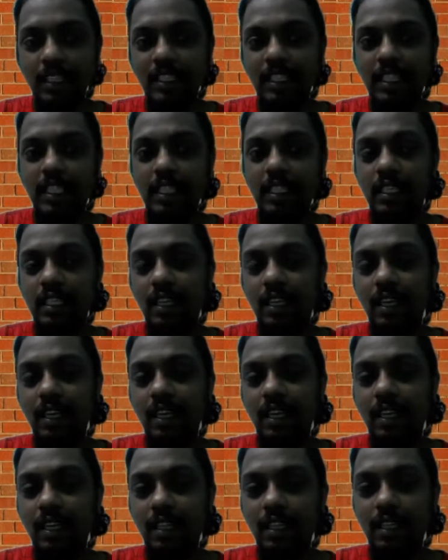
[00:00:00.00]
cheated
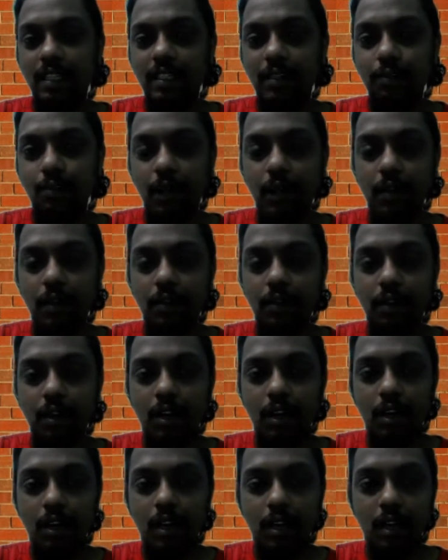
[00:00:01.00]
in this particular